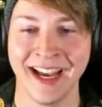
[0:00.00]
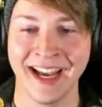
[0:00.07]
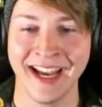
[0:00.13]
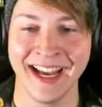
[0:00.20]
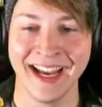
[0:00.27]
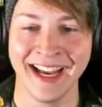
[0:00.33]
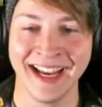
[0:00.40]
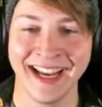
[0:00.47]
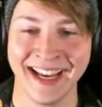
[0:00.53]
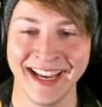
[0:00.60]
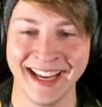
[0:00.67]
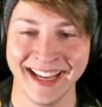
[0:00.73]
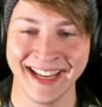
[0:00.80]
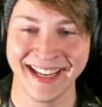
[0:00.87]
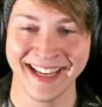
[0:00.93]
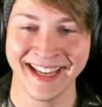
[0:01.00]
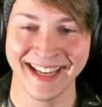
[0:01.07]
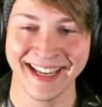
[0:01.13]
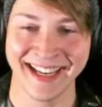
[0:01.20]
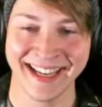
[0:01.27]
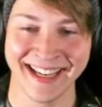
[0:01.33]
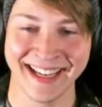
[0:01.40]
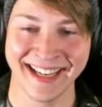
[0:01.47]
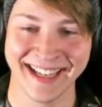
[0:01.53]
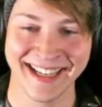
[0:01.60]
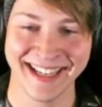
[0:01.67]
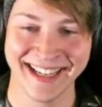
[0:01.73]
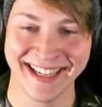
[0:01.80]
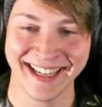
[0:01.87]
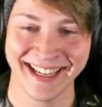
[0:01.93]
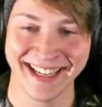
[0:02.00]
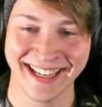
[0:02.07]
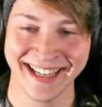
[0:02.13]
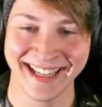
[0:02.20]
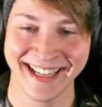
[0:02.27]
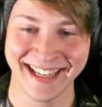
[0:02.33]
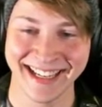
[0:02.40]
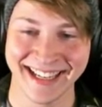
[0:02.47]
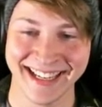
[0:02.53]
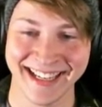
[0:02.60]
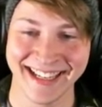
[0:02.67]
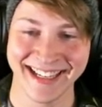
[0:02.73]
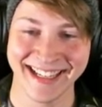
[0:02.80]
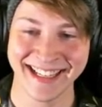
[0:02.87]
[no speech]